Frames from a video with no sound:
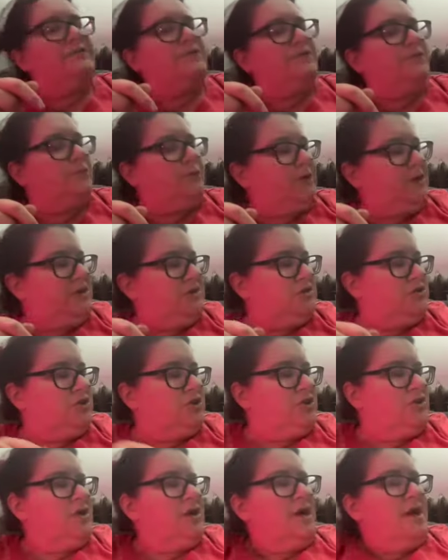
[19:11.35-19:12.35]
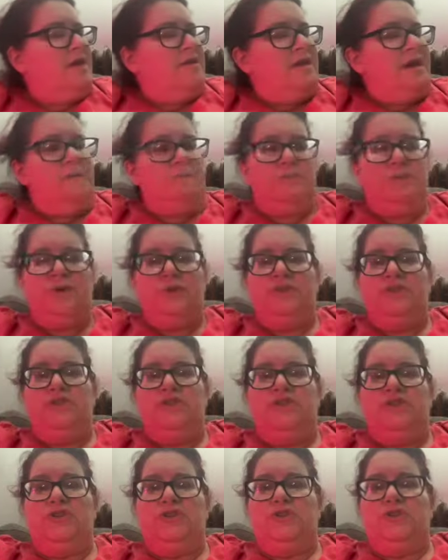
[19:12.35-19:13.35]
the freezer, then
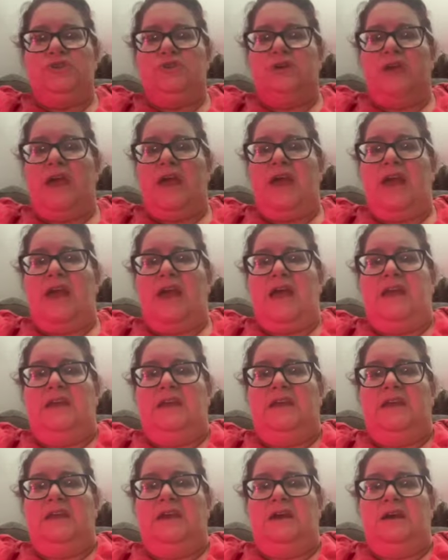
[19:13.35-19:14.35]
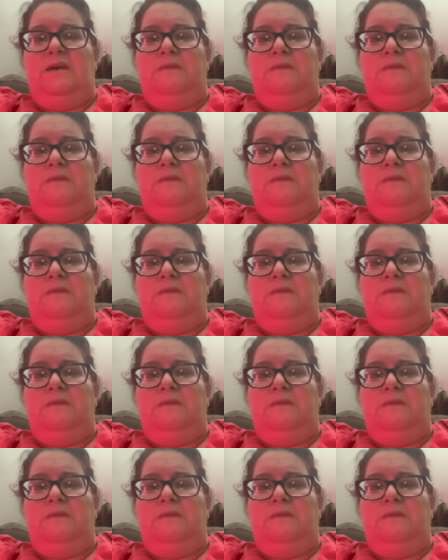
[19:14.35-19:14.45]
put your any